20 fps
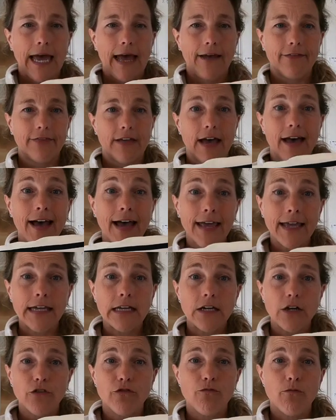at the
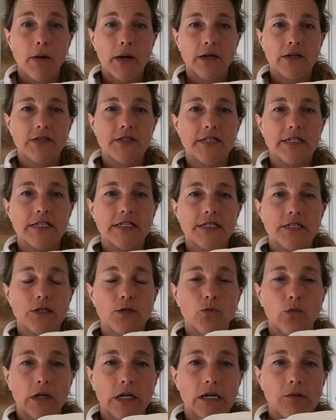height of bug
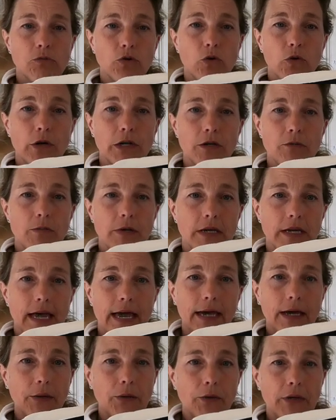season when I'm going to be
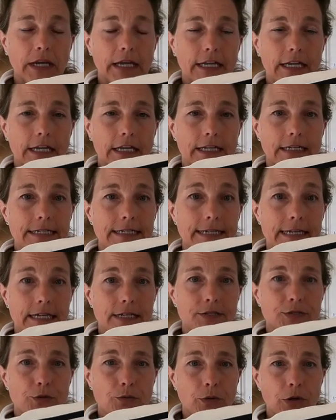out and
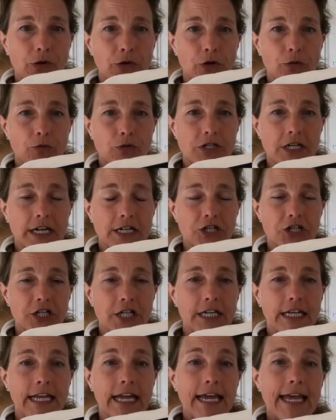need superior
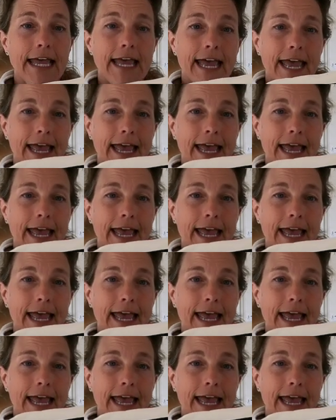protection,